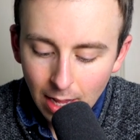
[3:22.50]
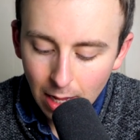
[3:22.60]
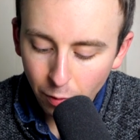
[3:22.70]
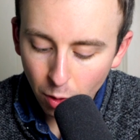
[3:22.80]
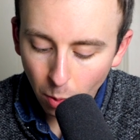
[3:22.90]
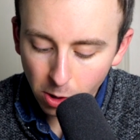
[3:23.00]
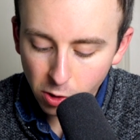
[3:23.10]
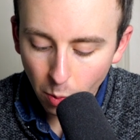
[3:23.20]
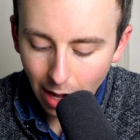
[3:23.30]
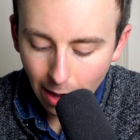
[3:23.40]
If you weren't
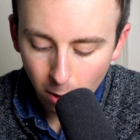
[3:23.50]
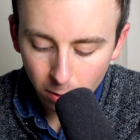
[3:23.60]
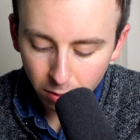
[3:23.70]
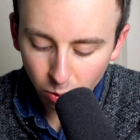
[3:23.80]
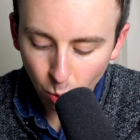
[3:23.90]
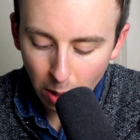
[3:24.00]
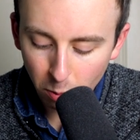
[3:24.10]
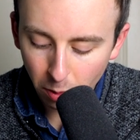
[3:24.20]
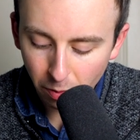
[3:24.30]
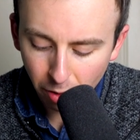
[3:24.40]
aware, square
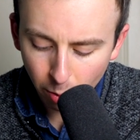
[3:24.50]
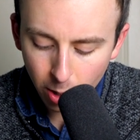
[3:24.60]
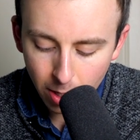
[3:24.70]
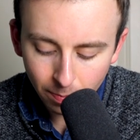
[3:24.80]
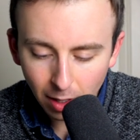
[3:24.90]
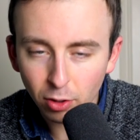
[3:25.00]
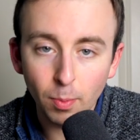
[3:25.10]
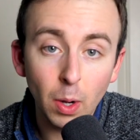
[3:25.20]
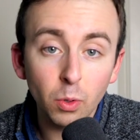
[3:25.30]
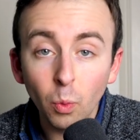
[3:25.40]
root of 3 is
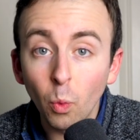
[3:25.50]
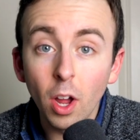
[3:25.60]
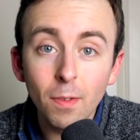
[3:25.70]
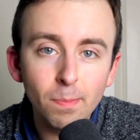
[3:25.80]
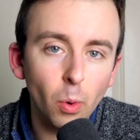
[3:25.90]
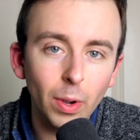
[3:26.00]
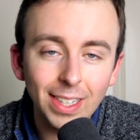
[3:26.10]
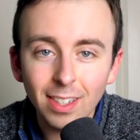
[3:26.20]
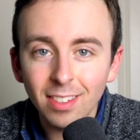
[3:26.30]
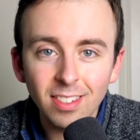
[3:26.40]
about
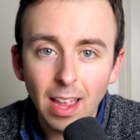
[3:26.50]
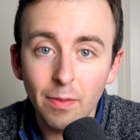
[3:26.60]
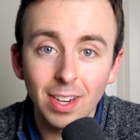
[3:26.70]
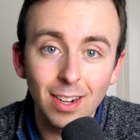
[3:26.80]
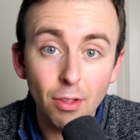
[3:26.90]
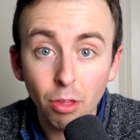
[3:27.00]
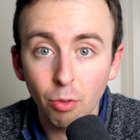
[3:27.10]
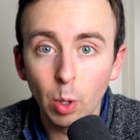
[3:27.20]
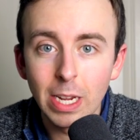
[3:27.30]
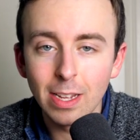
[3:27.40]

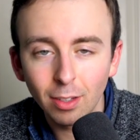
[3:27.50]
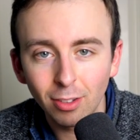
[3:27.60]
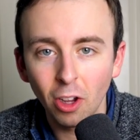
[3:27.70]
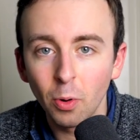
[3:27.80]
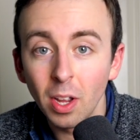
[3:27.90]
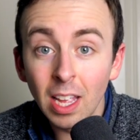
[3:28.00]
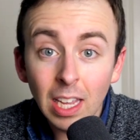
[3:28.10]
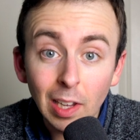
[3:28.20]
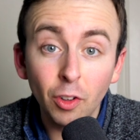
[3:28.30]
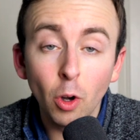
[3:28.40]
1.73. So
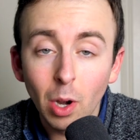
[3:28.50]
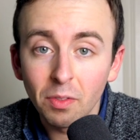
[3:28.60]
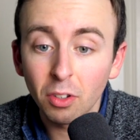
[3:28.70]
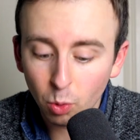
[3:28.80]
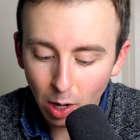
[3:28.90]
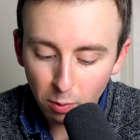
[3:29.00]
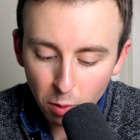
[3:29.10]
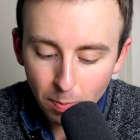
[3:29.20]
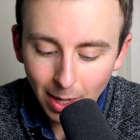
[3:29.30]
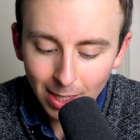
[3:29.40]
if you don't have a square
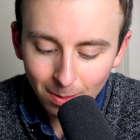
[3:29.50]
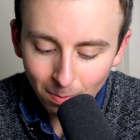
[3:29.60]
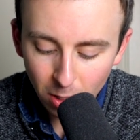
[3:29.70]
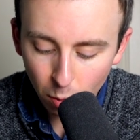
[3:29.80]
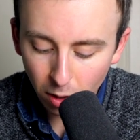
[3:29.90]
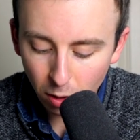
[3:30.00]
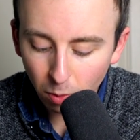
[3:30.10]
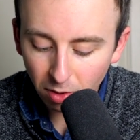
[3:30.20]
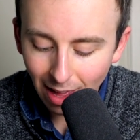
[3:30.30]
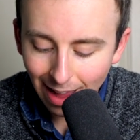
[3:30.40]
root button, you could
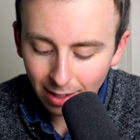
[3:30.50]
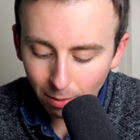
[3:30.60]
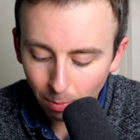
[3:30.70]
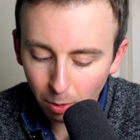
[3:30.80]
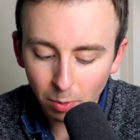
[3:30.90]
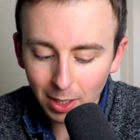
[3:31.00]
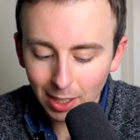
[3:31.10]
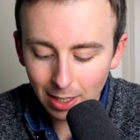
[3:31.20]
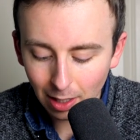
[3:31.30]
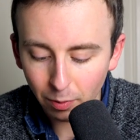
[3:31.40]
use that, but
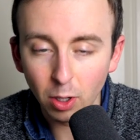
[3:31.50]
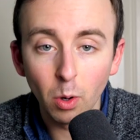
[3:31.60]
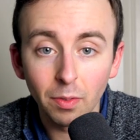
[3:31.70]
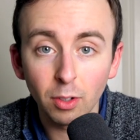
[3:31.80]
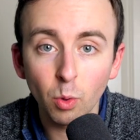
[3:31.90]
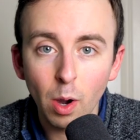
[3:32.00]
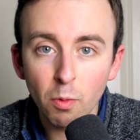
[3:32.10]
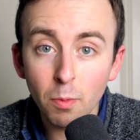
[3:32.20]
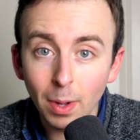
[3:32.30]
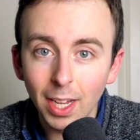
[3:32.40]
really, if you don't have a square
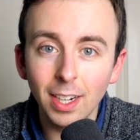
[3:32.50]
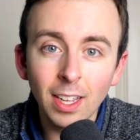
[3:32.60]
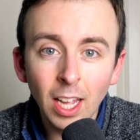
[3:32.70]
root button,